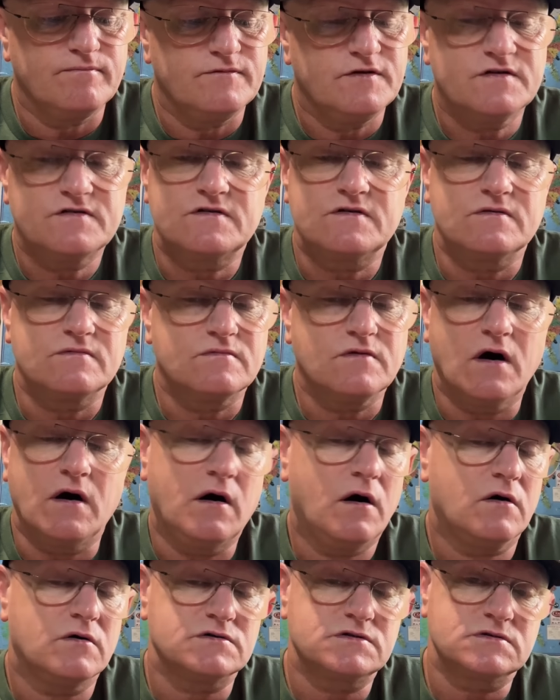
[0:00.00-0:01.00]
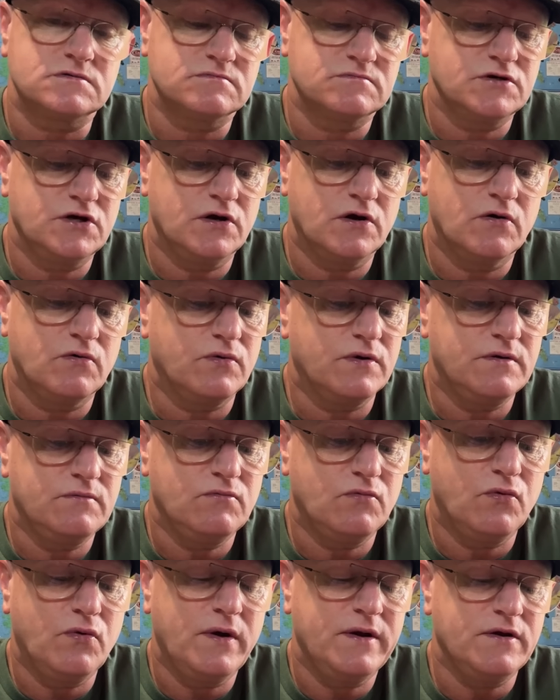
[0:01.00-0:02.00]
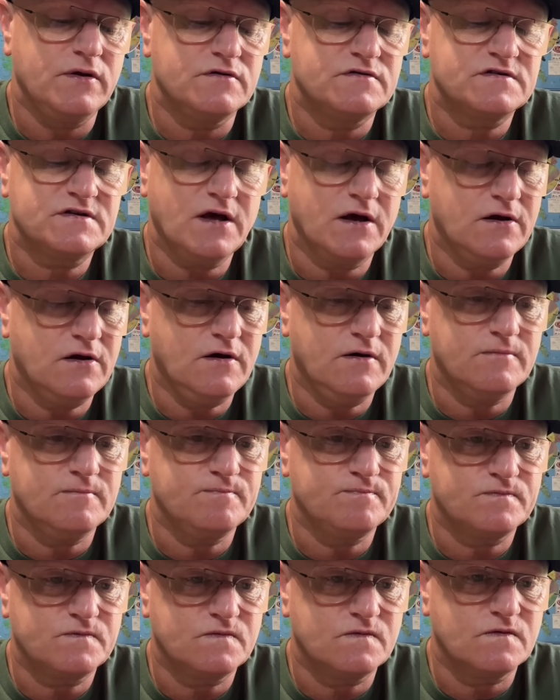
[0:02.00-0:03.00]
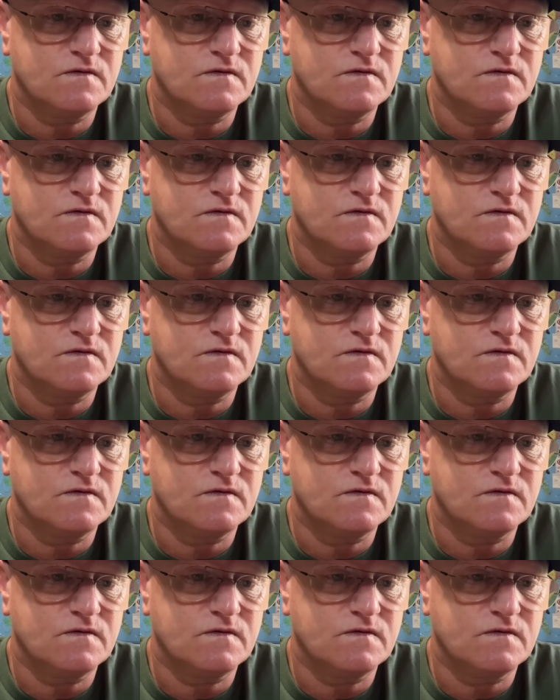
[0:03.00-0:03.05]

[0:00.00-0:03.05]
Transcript: just awesome. You know, when you sign up